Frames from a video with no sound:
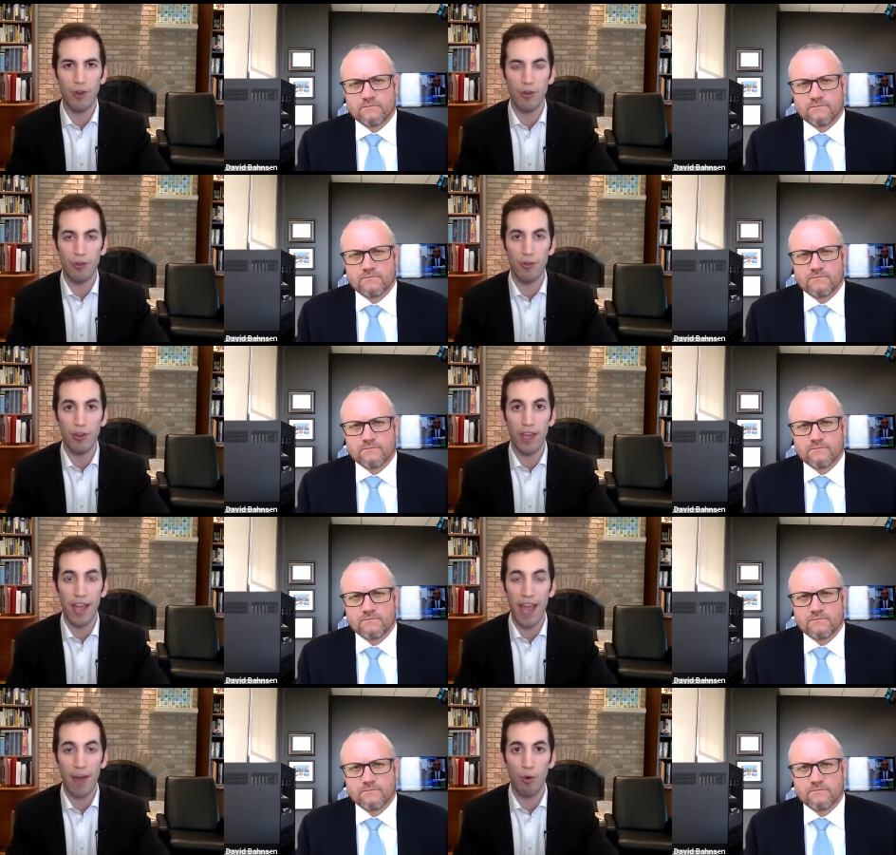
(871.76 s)
Speaker 1: are you looking
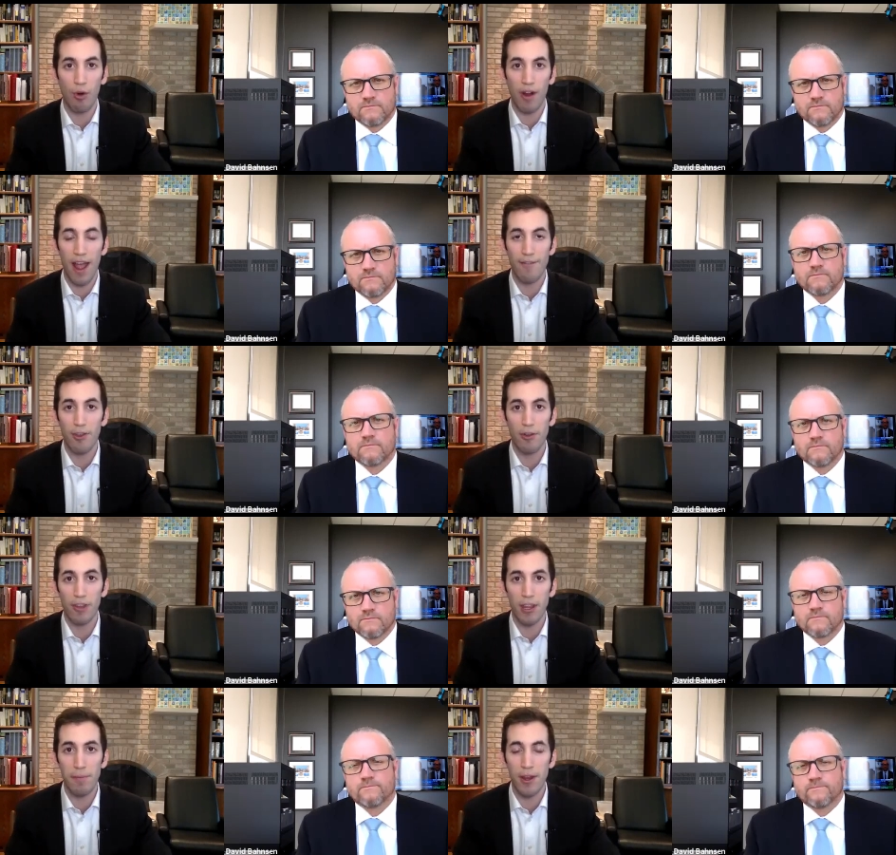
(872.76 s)
at or have there
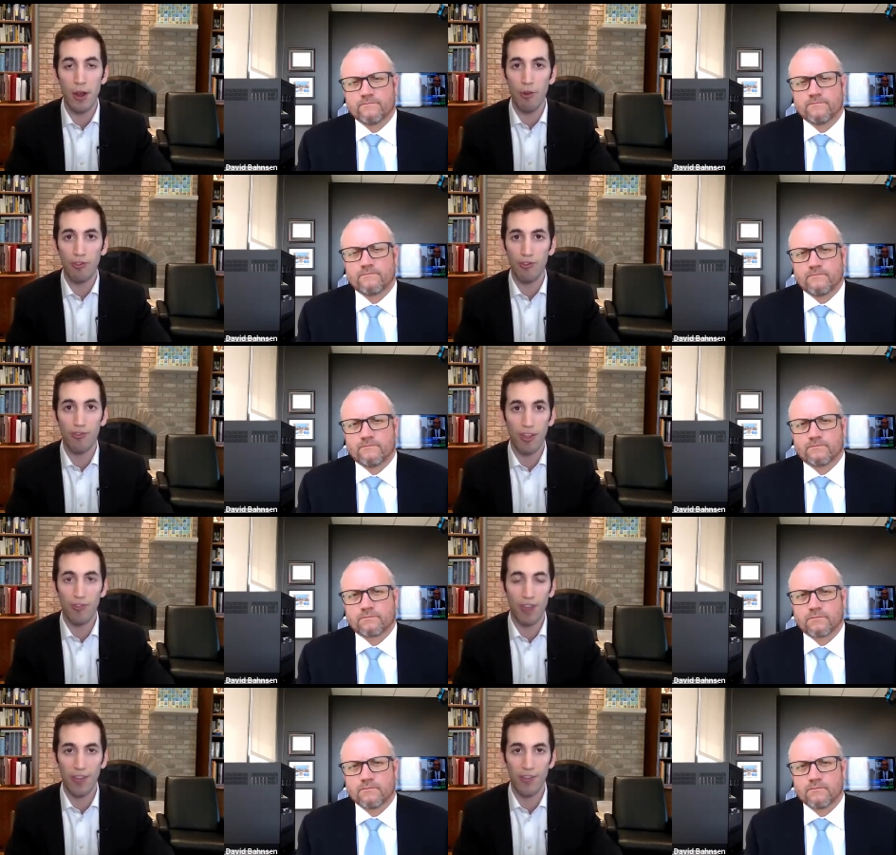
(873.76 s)
really been no ch-
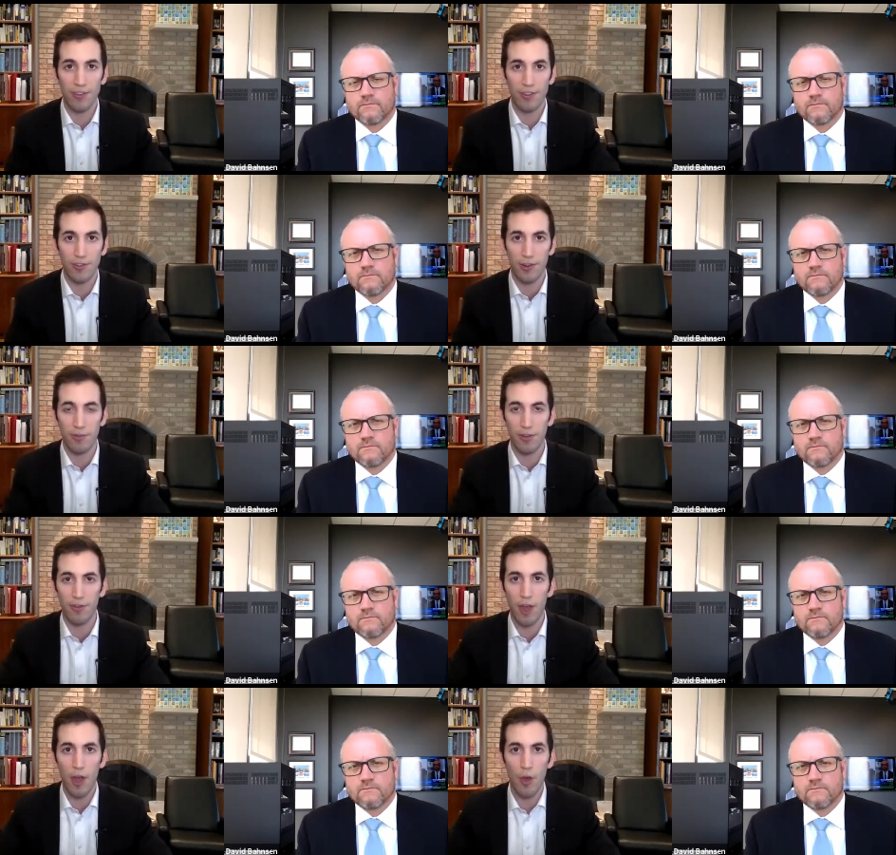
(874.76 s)
changes in terms of
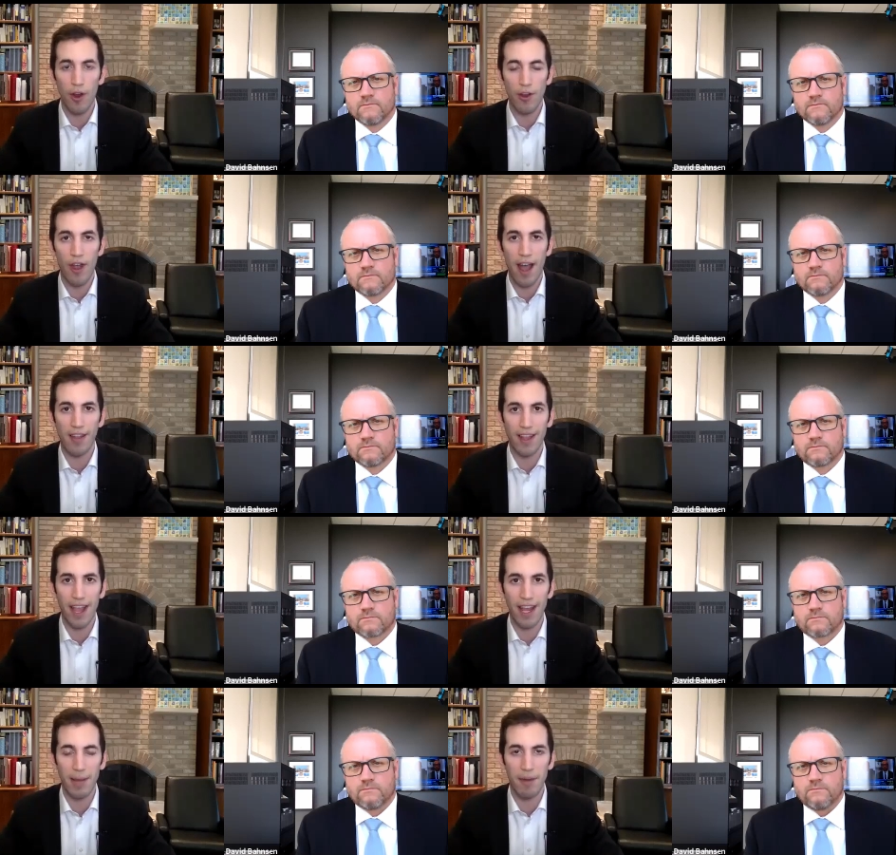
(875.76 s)
where you're
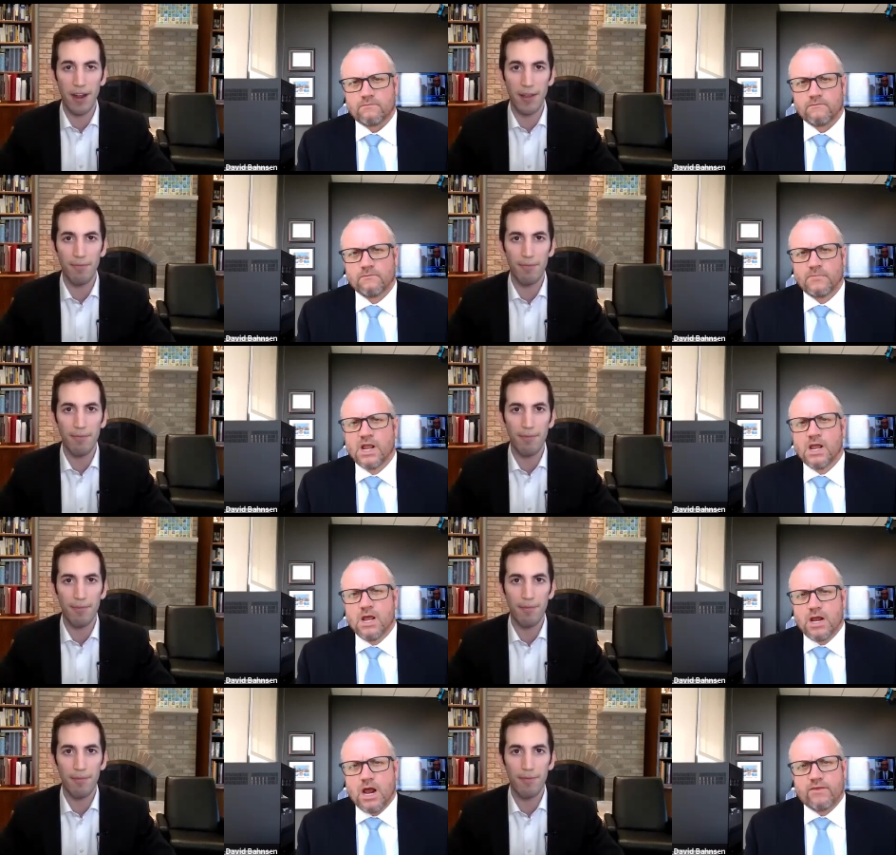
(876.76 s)
allocating money
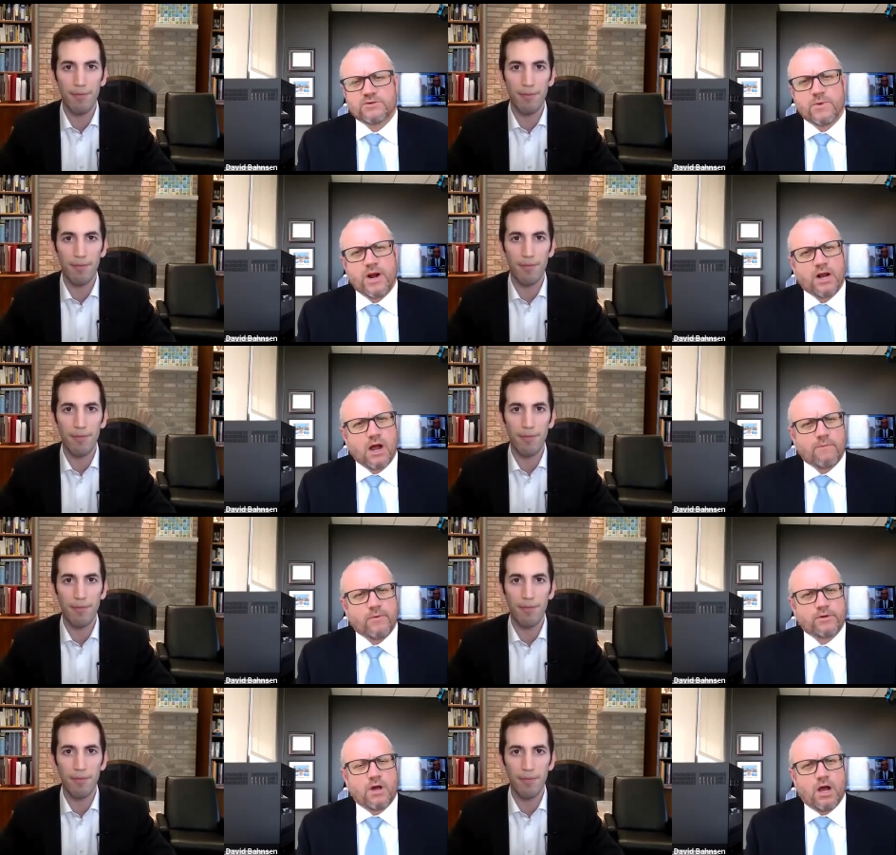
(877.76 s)
Speaker 2: now there's been a
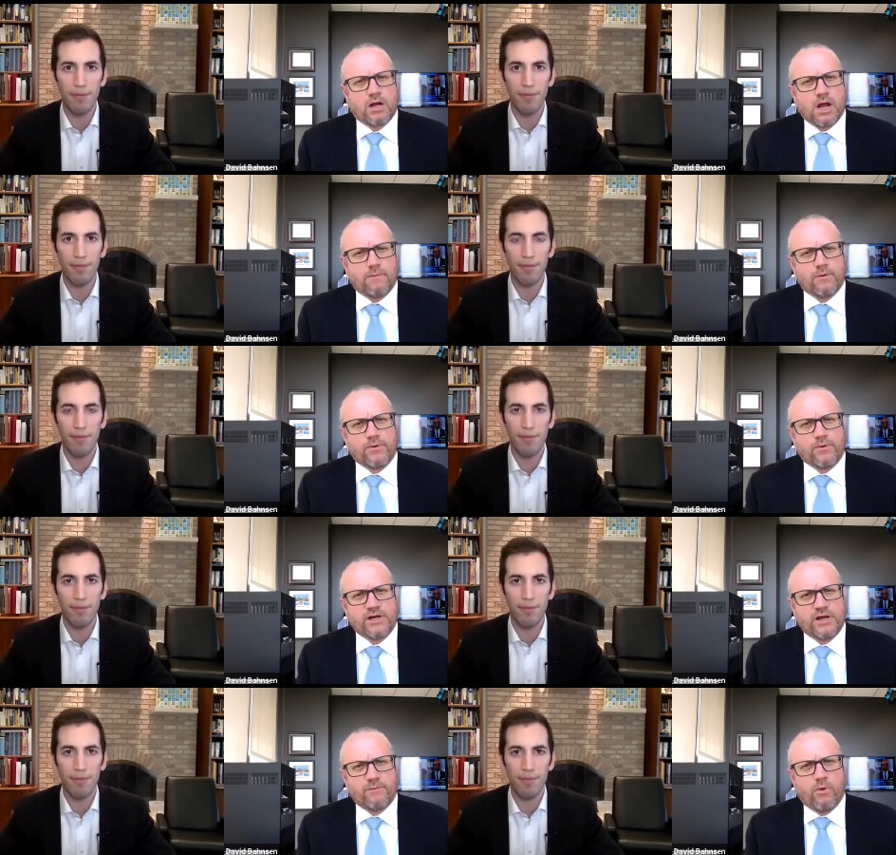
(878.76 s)
couple a couple
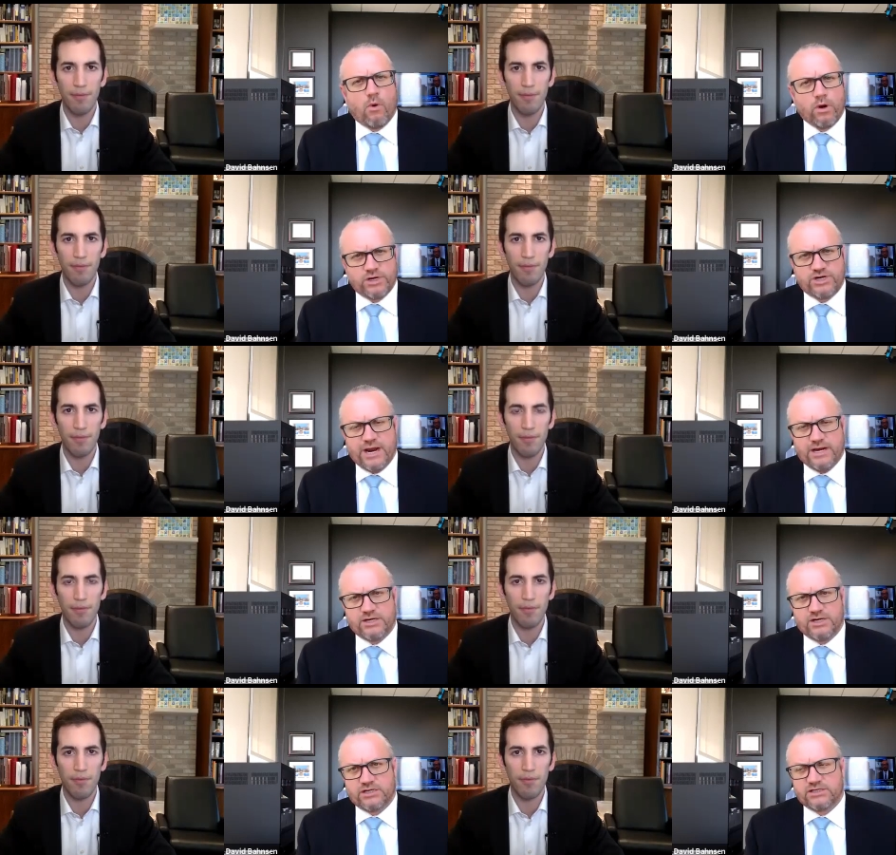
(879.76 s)
pretty important
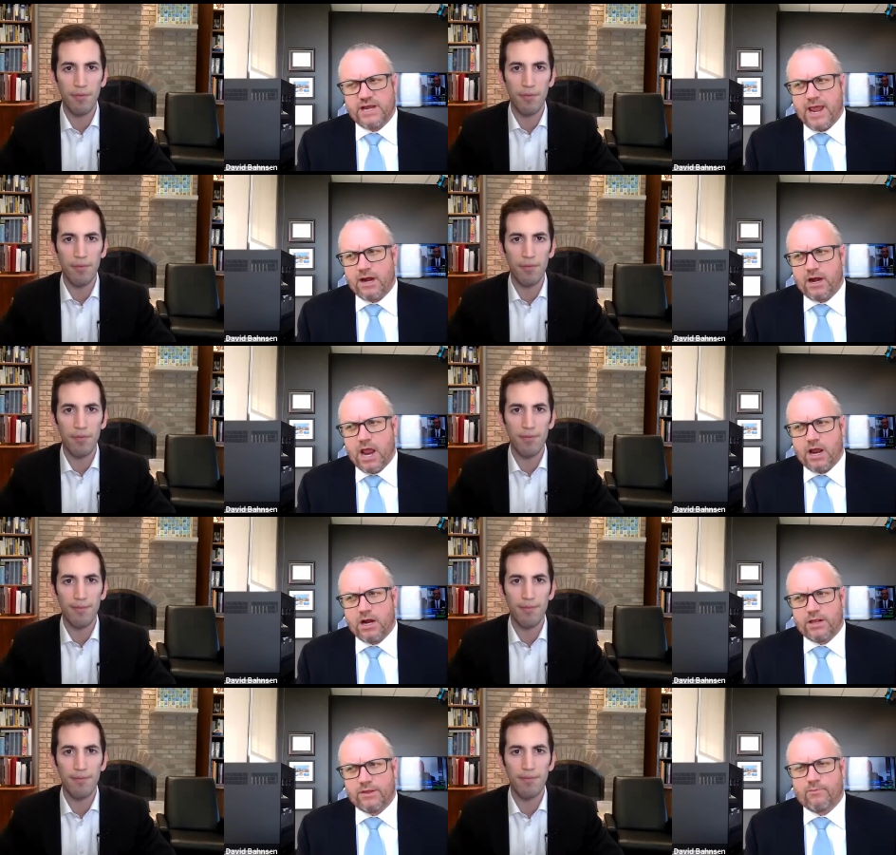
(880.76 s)
changes and
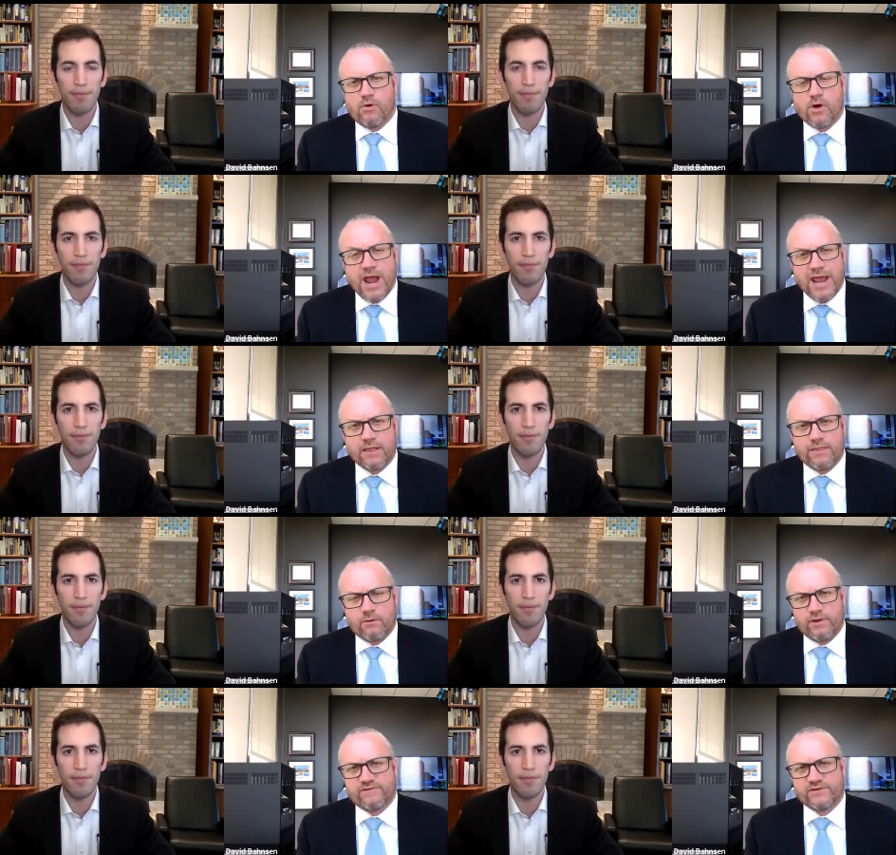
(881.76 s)
and the plan
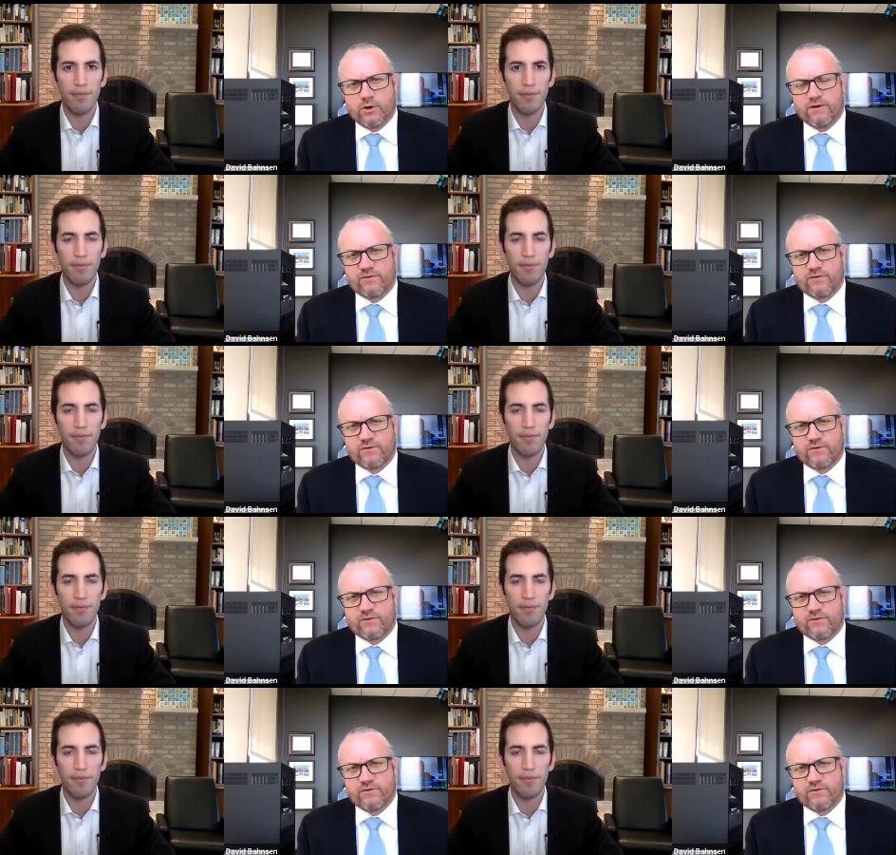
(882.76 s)
that we've sort of